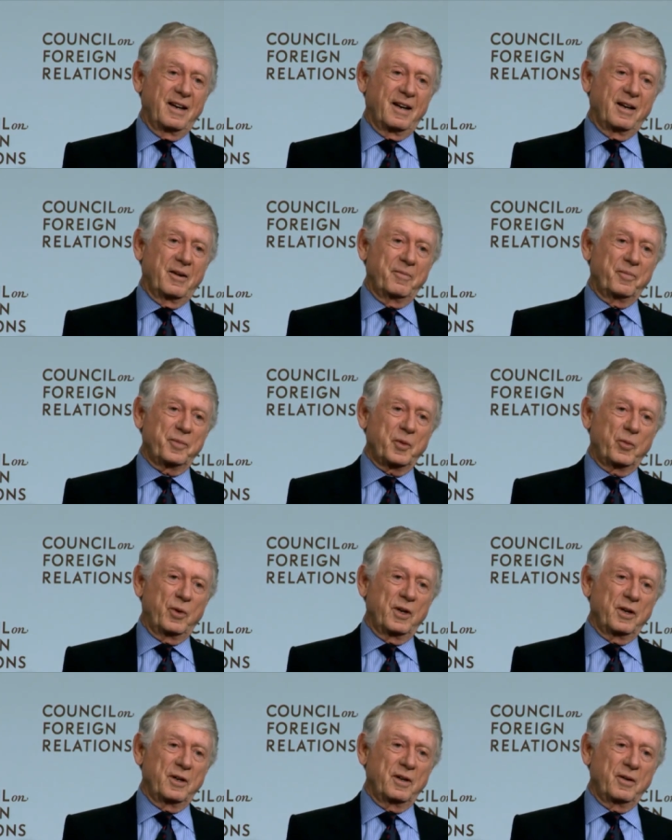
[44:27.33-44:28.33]
um,
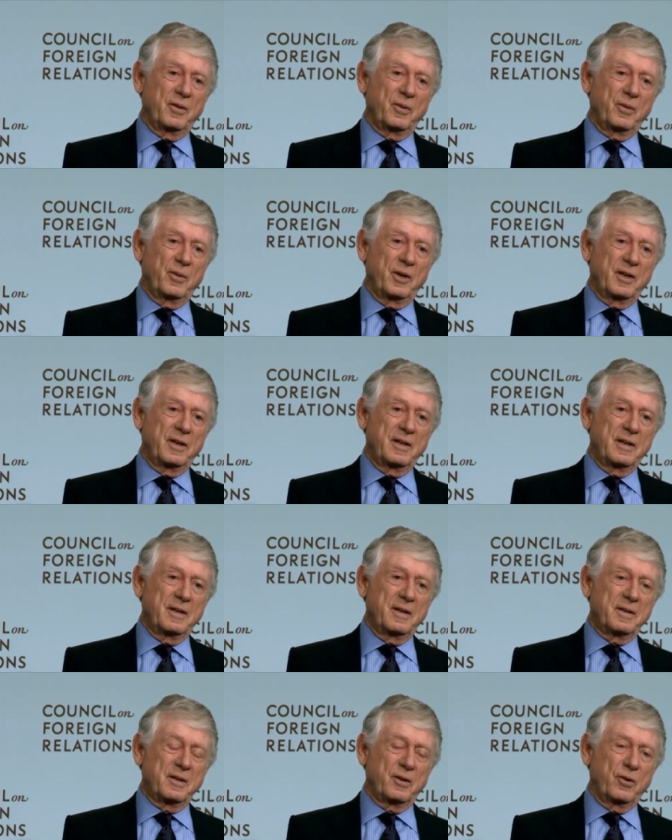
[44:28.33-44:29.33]
when when
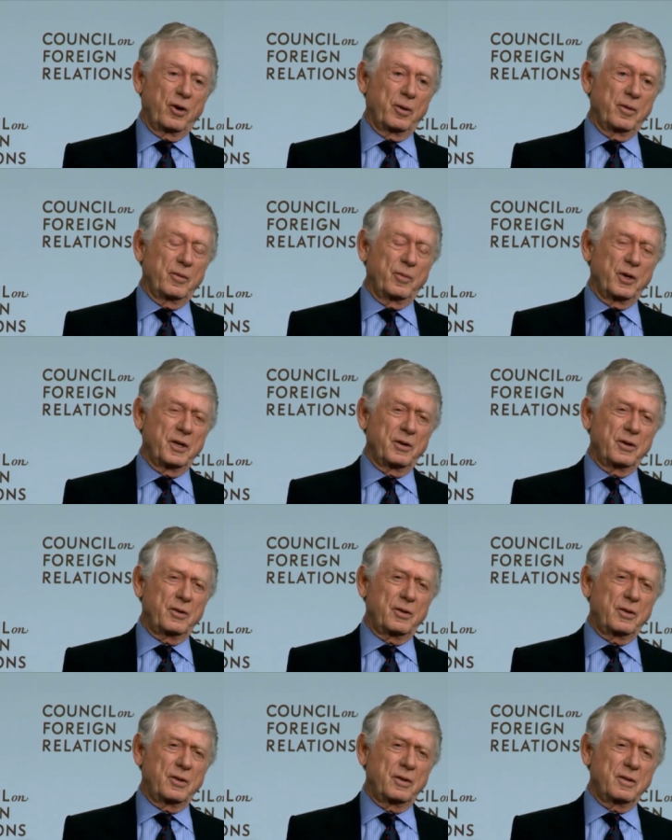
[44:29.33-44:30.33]
uh, when
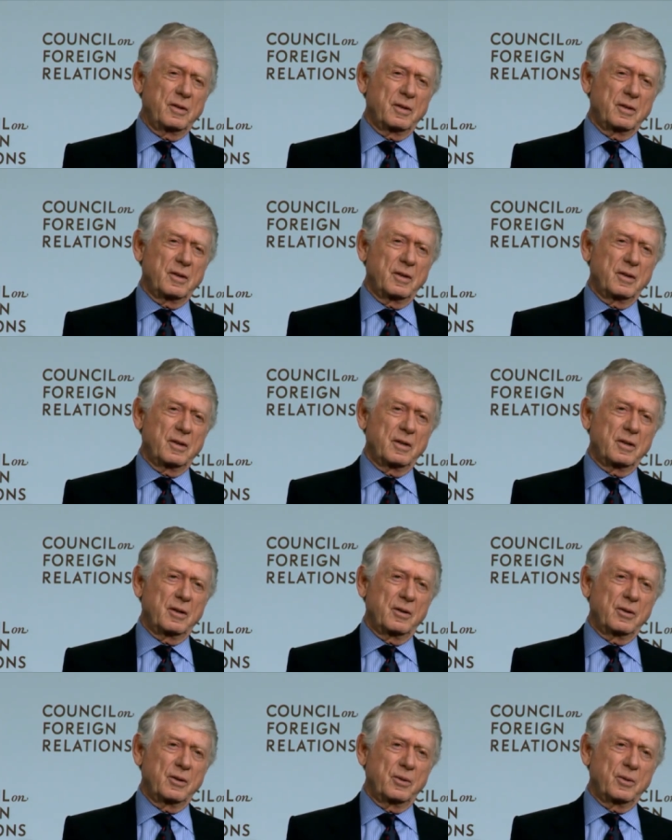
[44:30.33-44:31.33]

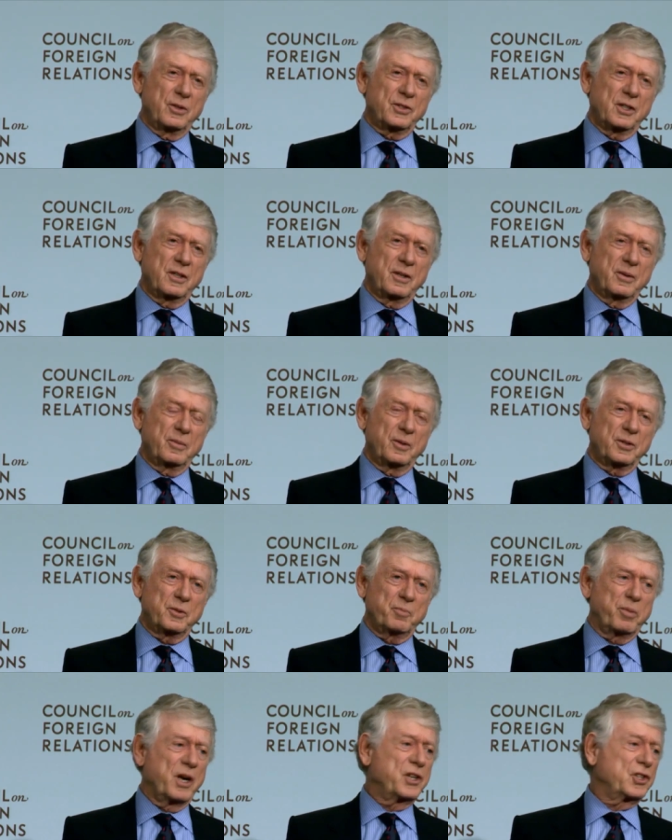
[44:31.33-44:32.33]
oh, who was it? It was
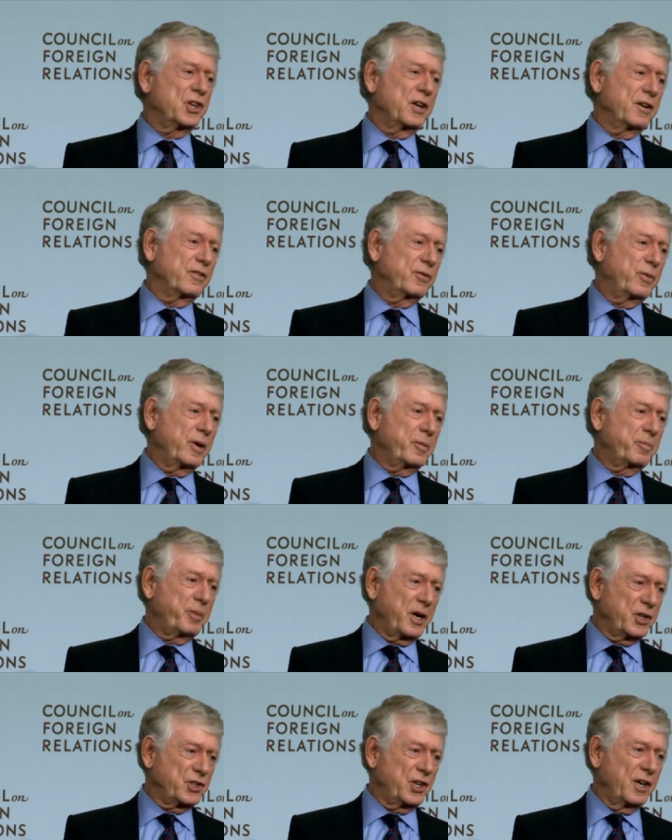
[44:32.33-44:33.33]
Brezhnev. When
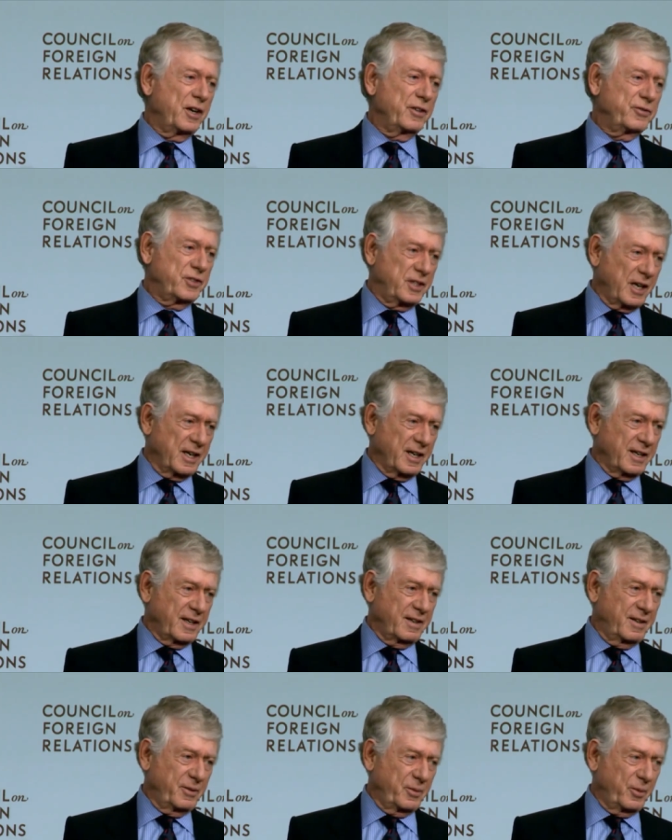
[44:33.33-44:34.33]
Brezhnev died,
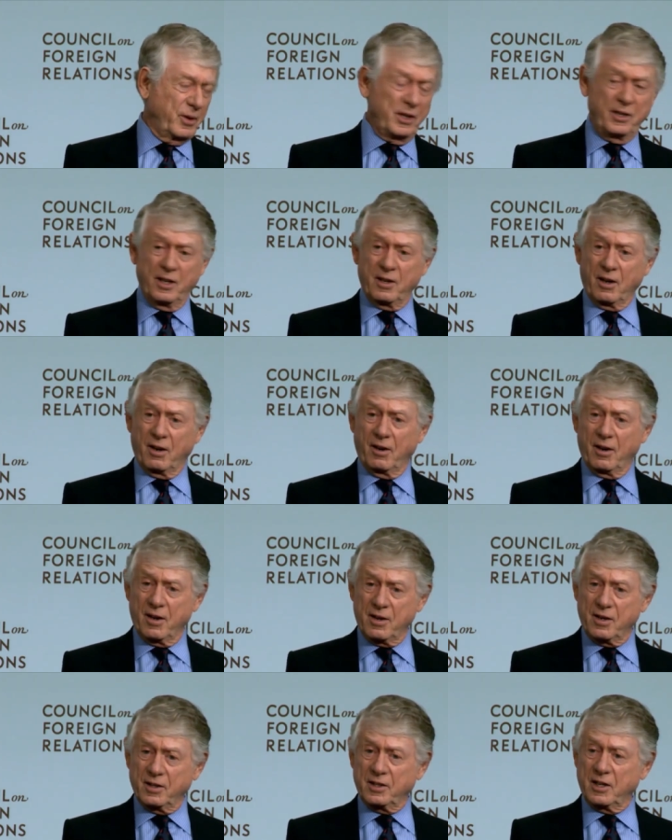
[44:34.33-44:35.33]
we did a
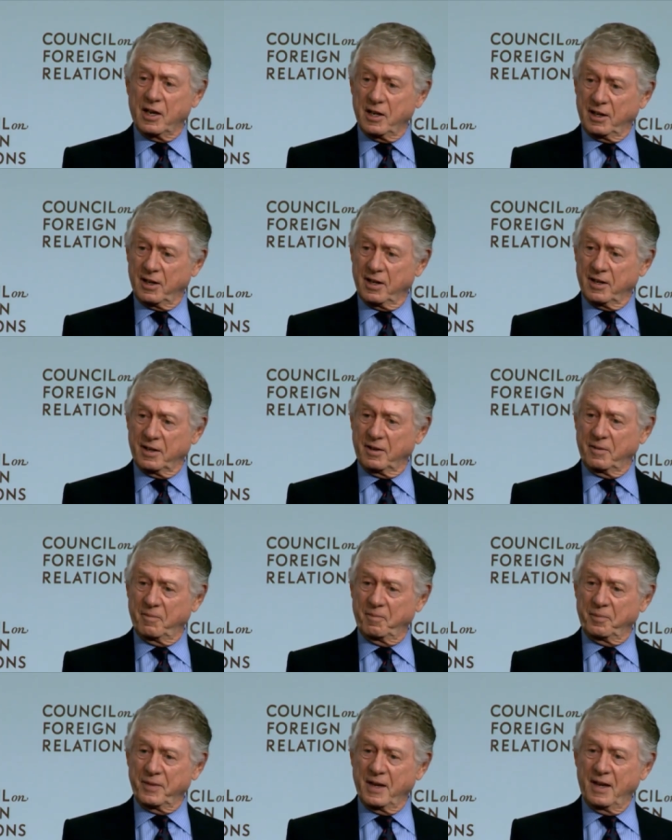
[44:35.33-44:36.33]
long nightline.
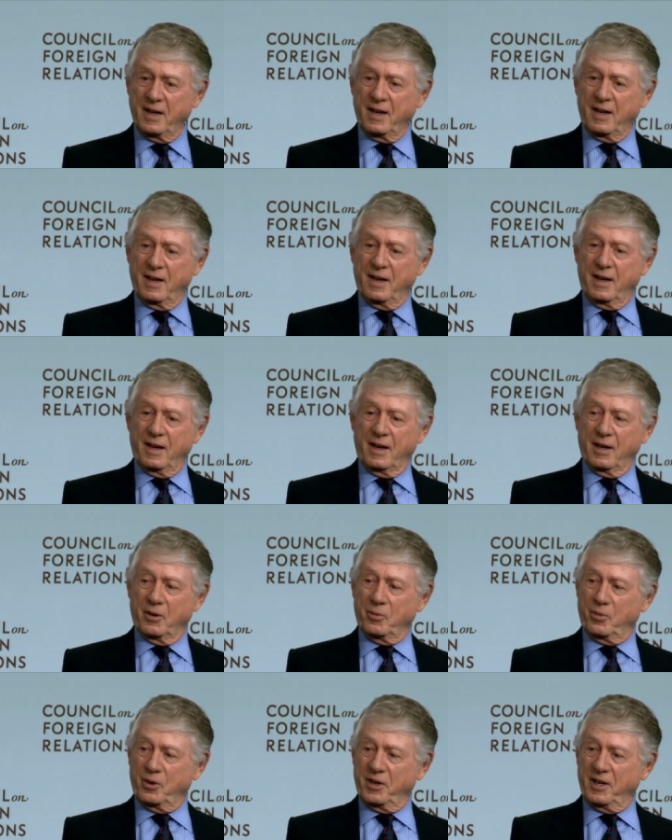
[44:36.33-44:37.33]

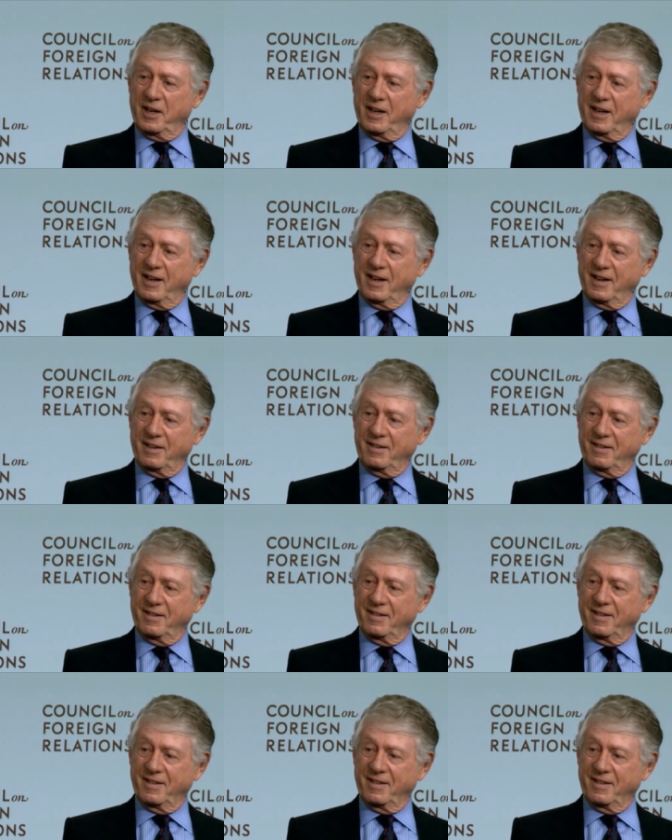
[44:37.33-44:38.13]
And we had,